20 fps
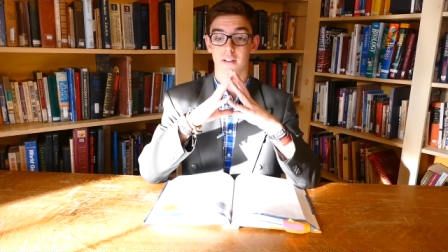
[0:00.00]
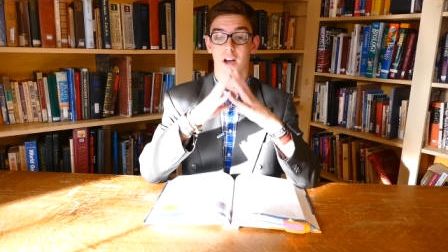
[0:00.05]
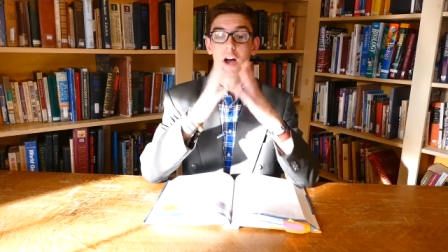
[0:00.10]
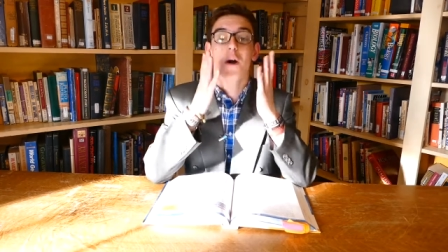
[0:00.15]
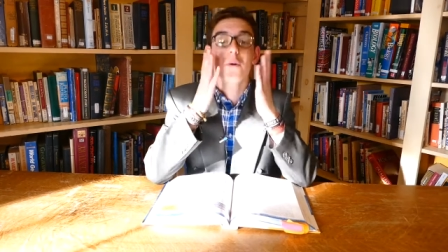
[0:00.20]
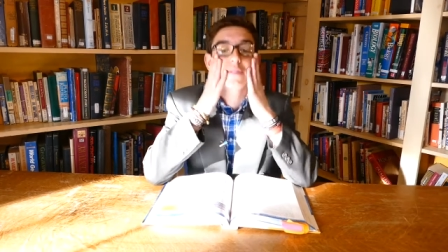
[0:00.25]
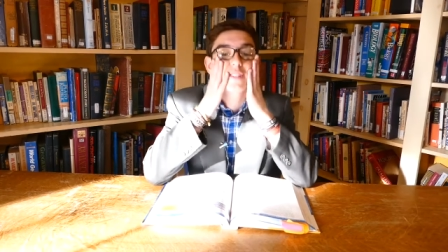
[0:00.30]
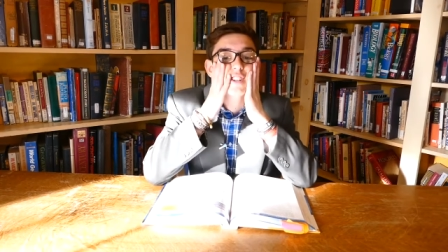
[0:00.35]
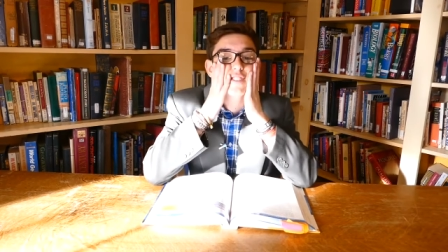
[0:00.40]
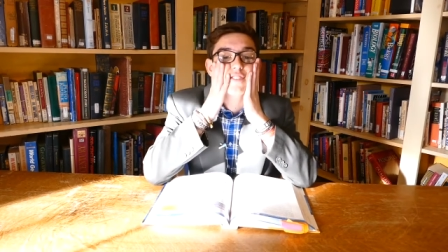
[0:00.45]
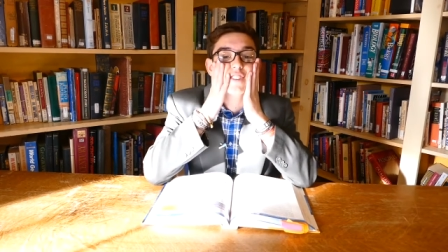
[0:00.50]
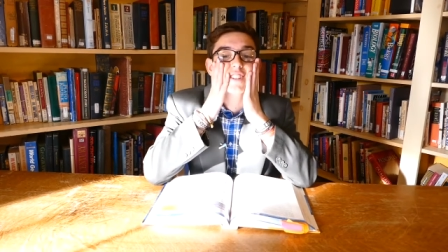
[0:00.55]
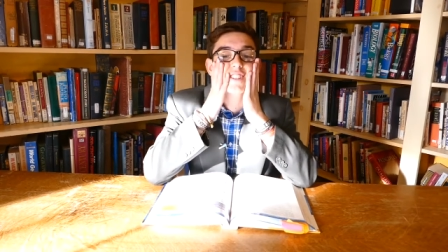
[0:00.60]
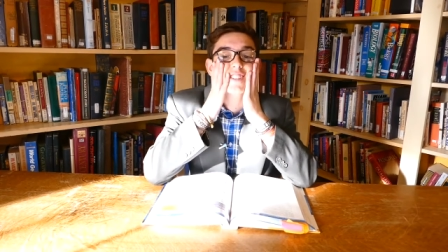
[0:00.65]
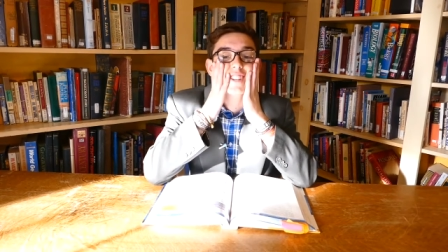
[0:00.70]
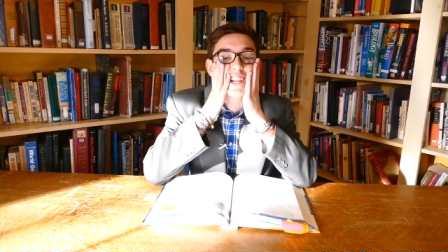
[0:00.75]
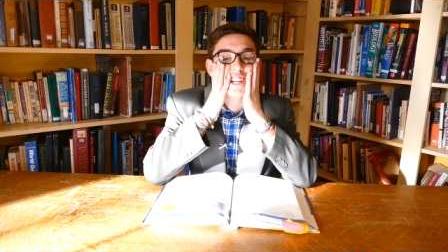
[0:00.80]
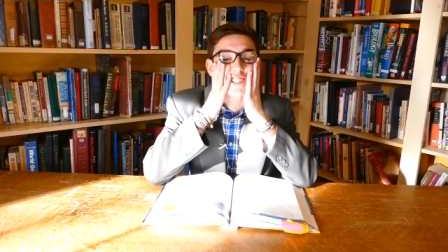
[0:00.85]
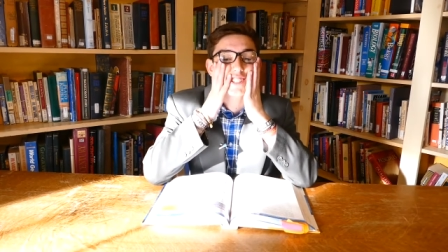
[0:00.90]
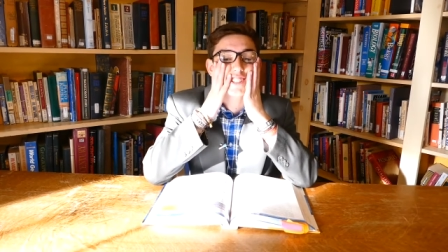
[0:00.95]
Oh, different
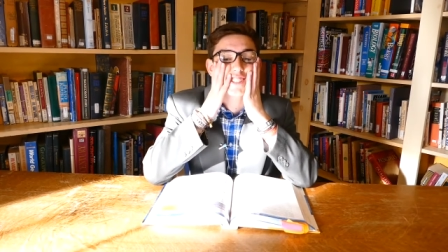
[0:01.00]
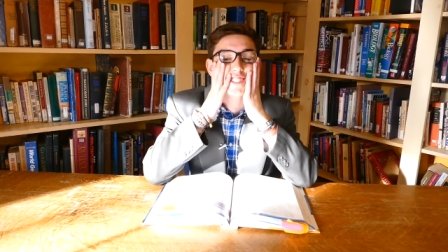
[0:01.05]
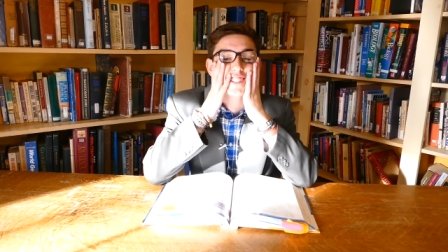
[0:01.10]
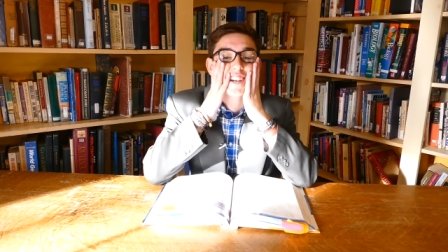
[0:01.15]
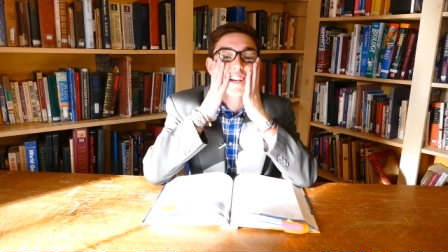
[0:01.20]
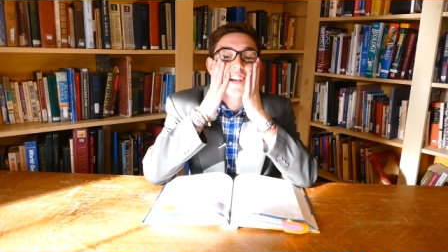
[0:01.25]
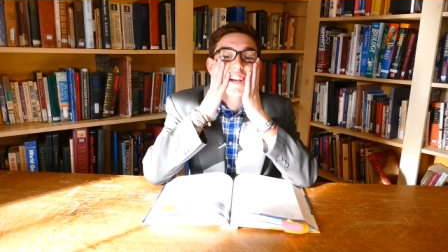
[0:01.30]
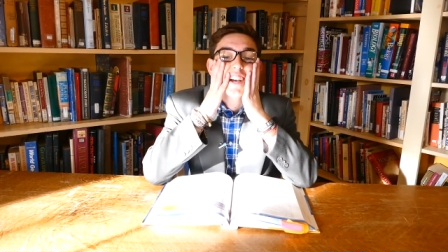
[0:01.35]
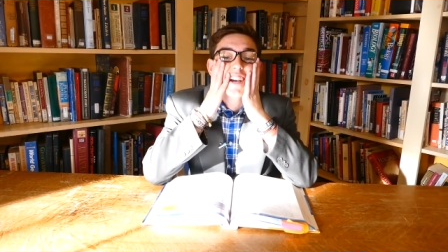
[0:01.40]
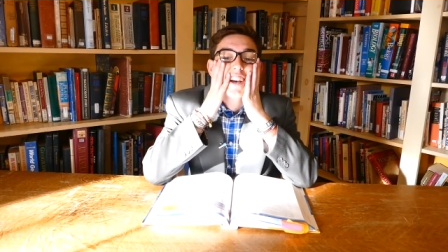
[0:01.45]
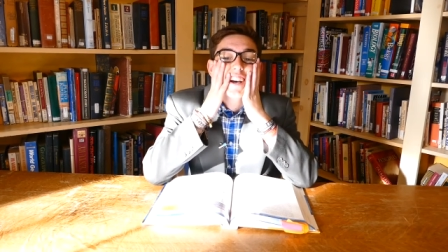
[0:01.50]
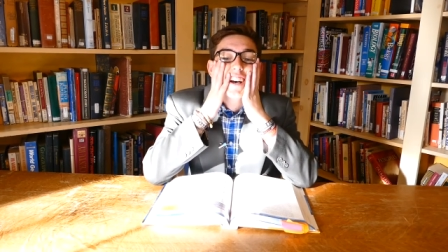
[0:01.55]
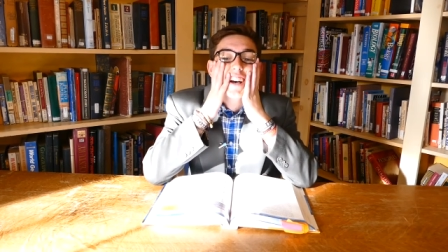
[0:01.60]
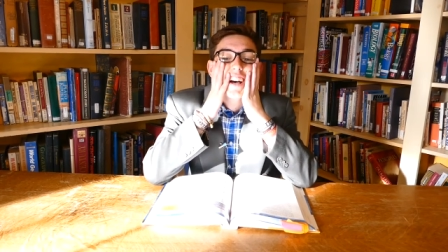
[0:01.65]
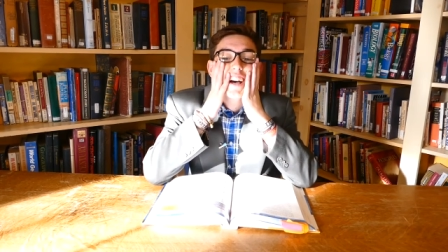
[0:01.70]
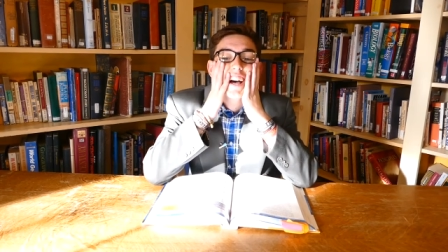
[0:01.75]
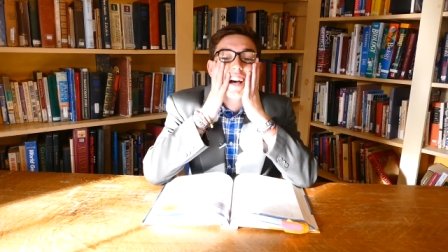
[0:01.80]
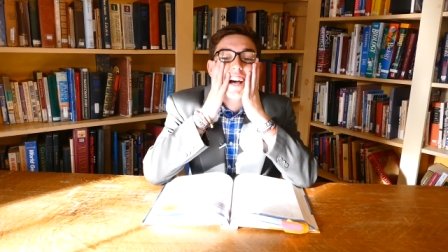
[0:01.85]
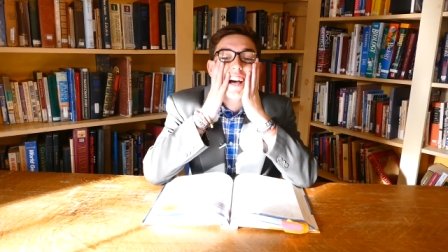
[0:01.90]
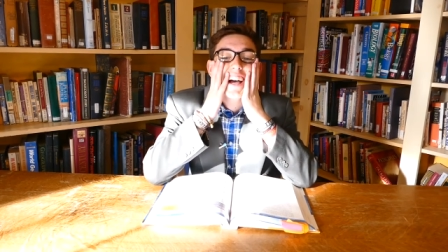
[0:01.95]
sections.
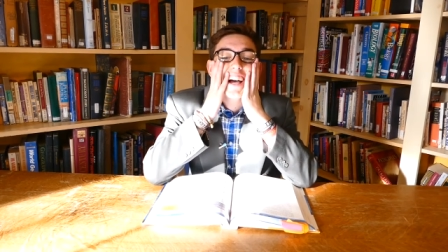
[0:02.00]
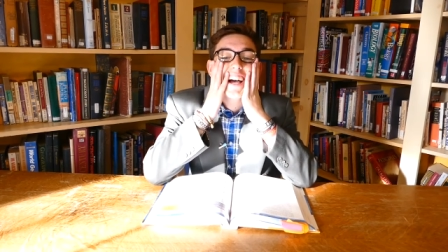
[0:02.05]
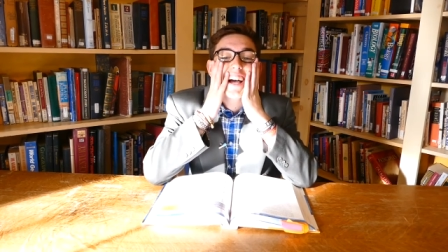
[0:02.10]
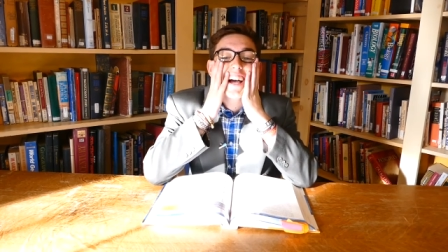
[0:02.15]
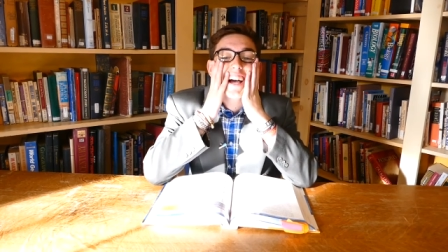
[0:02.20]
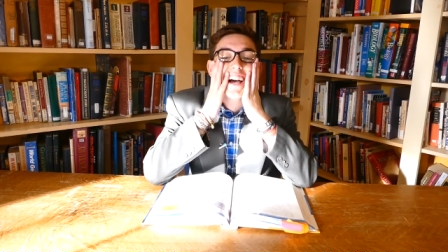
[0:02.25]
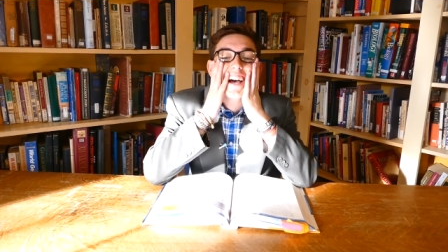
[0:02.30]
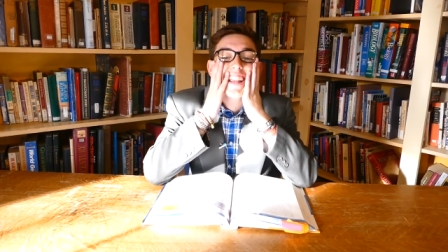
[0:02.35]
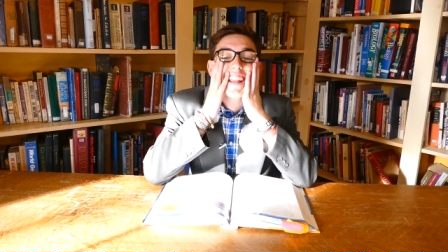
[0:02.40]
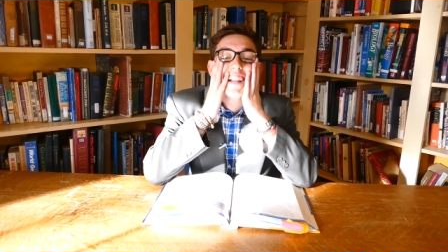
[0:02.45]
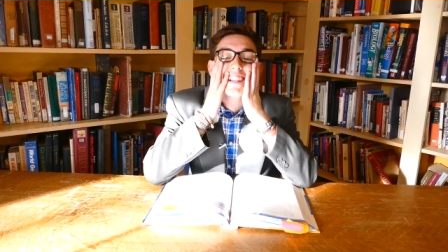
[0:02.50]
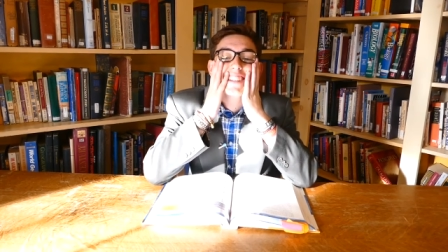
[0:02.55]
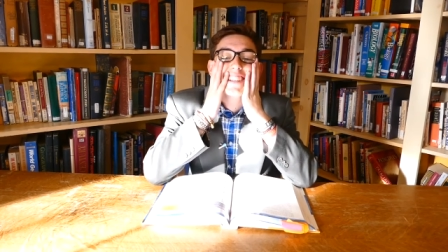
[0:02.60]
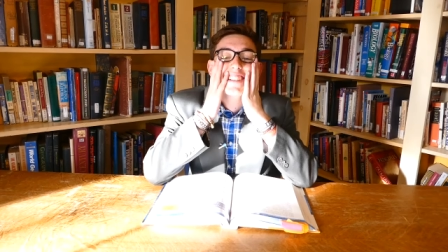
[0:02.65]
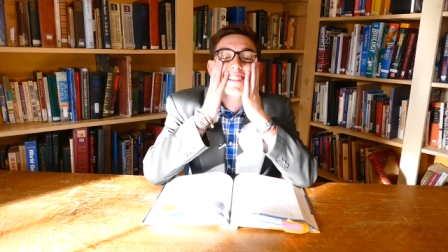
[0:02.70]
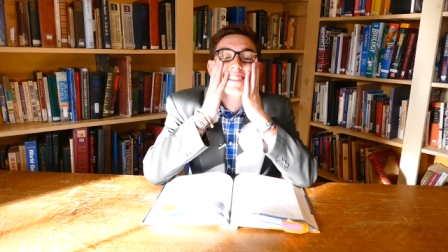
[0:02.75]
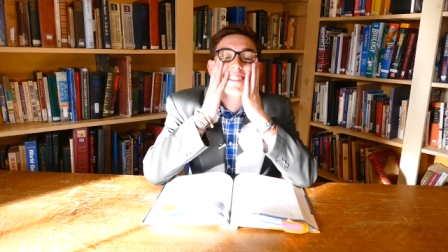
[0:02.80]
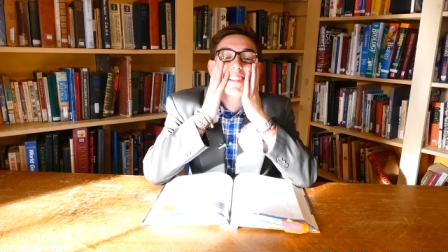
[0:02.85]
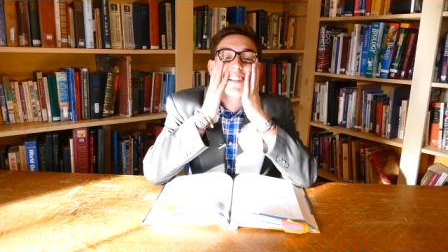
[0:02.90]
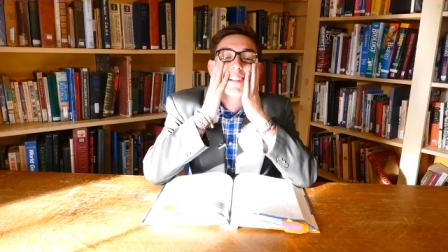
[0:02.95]
No
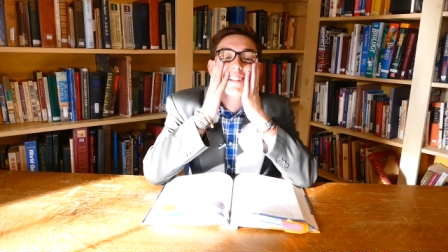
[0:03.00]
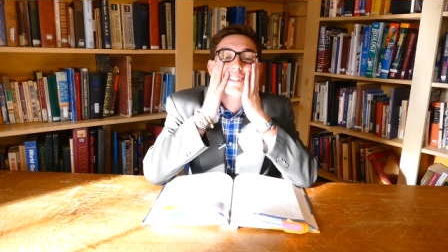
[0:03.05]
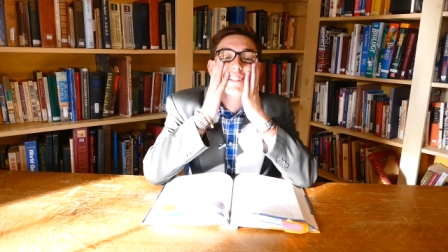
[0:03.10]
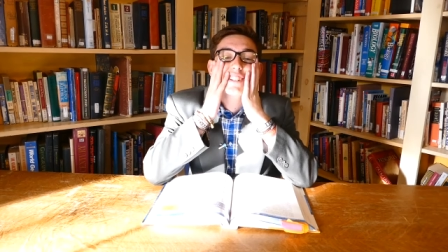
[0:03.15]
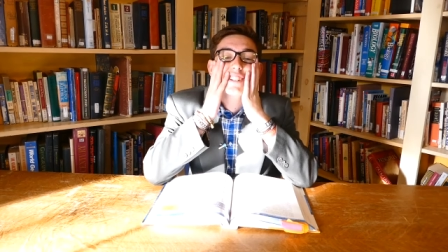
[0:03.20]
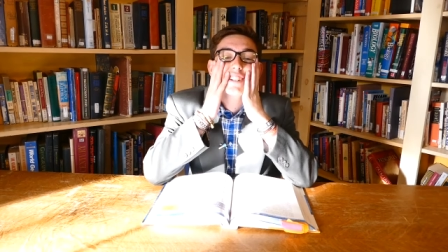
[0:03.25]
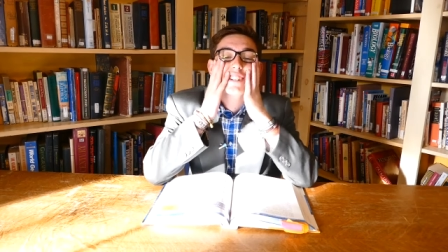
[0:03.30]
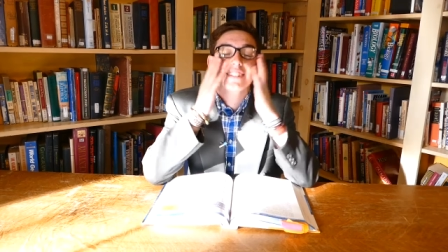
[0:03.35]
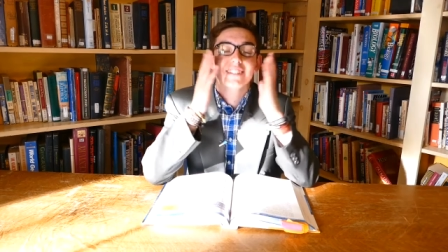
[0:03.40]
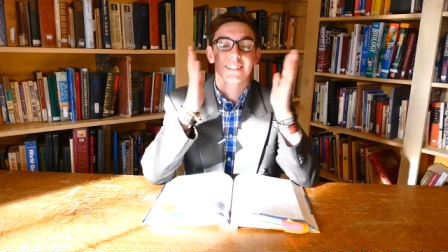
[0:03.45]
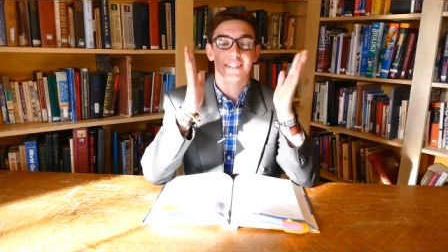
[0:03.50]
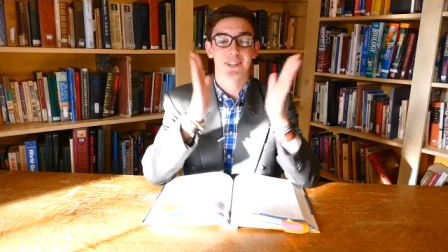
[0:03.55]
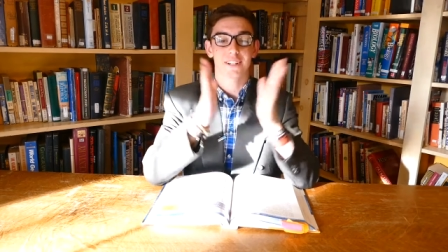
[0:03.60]
sensations.